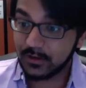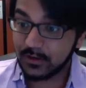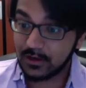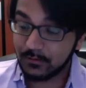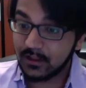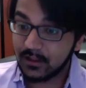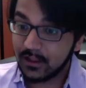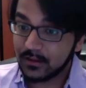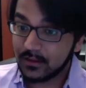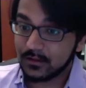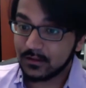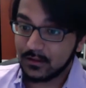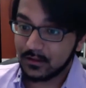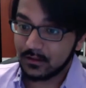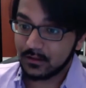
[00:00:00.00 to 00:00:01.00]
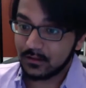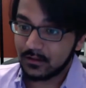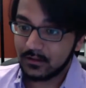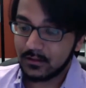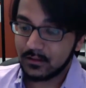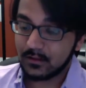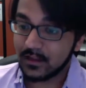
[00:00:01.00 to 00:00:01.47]
really like the,
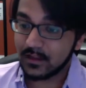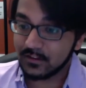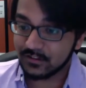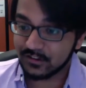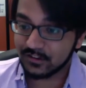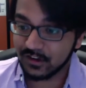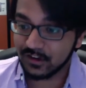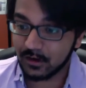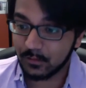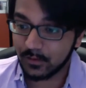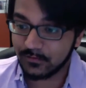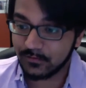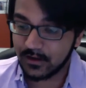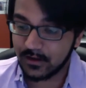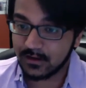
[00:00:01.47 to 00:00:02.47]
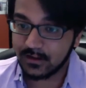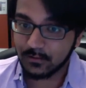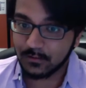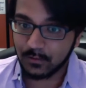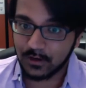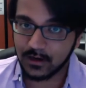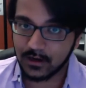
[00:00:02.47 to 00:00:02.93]
the, the laser shockwave idea,
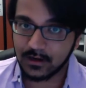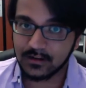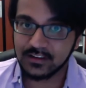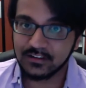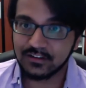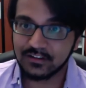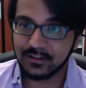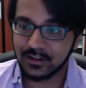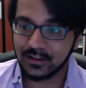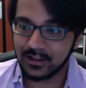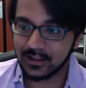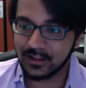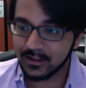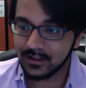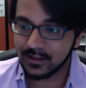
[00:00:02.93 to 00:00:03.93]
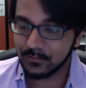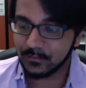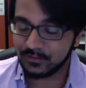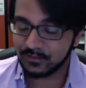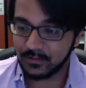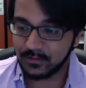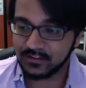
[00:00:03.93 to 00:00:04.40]
where essentially if
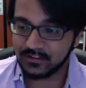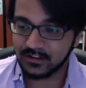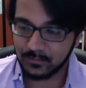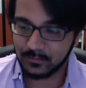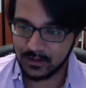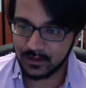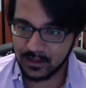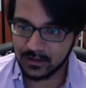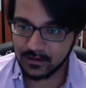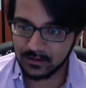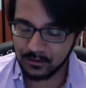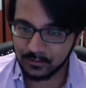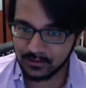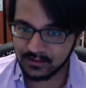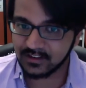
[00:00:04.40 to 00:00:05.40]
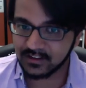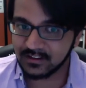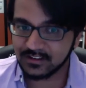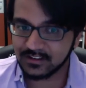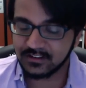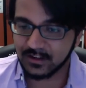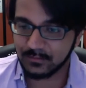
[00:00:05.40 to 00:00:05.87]
something's coming in, you can
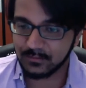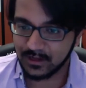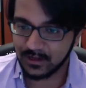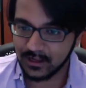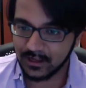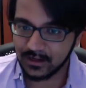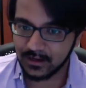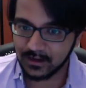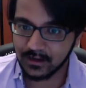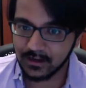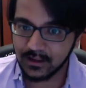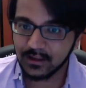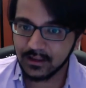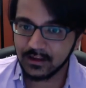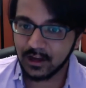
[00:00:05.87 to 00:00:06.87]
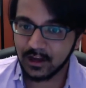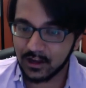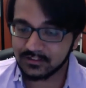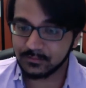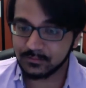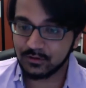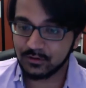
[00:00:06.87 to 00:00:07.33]
sense it's coming in and
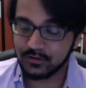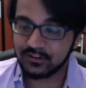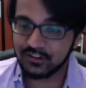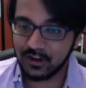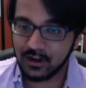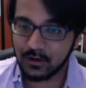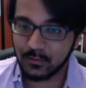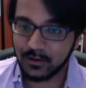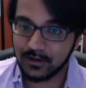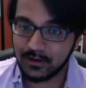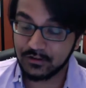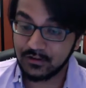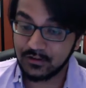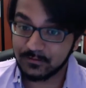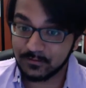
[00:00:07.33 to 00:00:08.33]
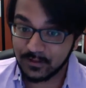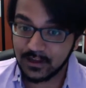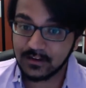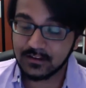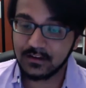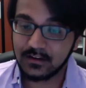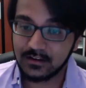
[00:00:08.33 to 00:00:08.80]
cause some sort of shockwave to
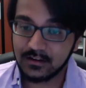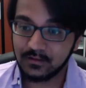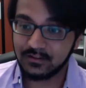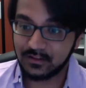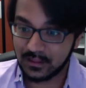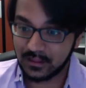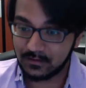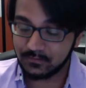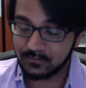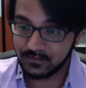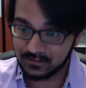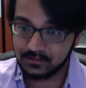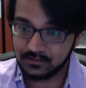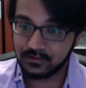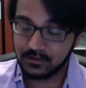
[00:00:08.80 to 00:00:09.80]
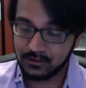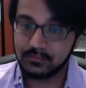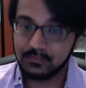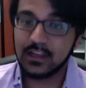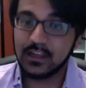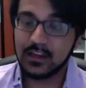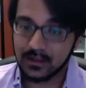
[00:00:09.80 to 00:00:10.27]
deflect it using that physical
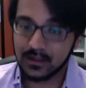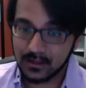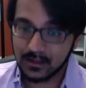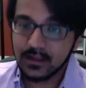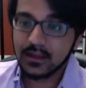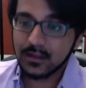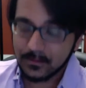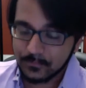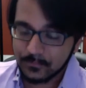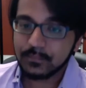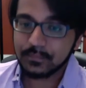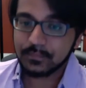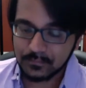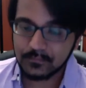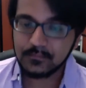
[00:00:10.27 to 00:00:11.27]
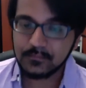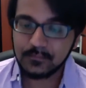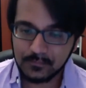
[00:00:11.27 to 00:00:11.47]
media similar